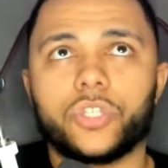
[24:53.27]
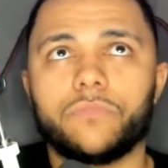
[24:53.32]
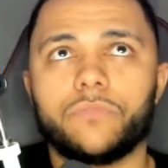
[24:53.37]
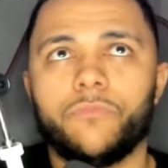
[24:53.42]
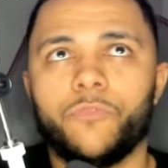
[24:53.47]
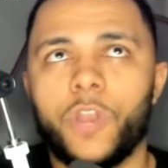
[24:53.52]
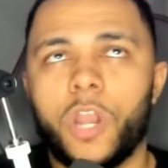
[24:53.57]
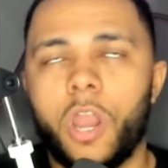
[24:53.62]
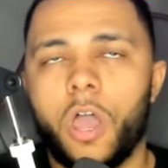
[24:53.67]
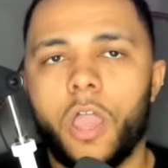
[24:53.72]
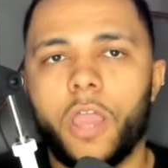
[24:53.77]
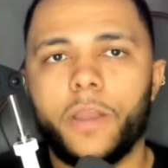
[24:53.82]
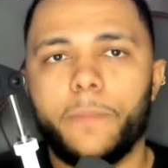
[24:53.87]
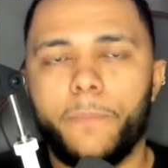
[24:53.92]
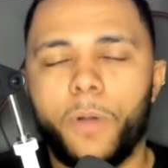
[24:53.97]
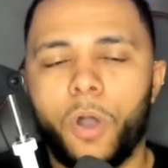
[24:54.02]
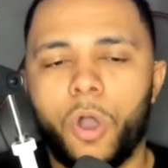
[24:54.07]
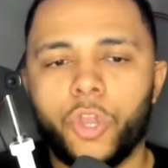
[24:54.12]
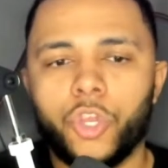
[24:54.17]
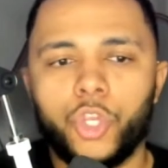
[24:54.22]
relying
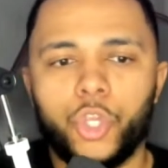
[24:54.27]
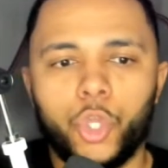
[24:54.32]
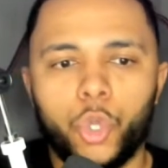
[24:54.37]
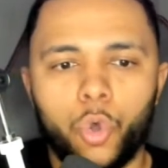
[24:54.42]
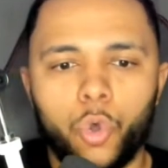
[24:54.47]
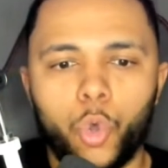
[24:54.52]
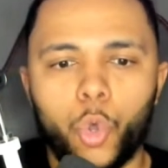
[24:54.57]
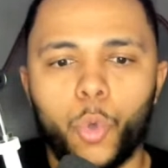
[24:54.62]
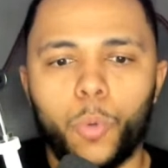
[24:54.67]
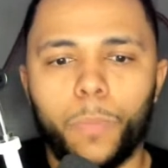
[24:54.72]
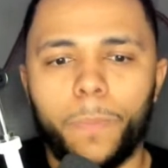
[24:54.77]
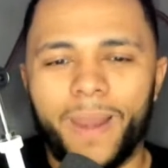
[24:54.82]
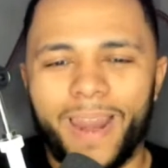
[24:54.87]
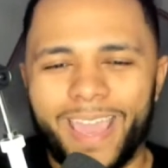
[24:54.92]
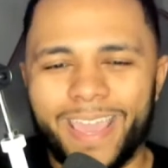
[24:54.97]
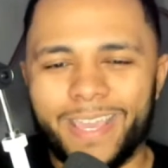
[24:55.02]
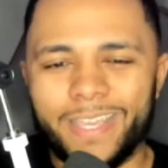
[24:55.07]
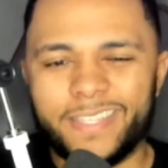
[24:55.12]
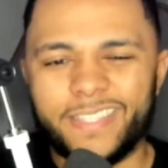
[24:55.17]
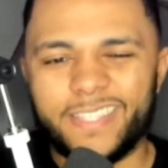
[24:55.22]
upon young
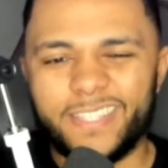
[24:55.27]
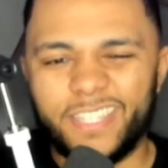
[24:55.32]
players.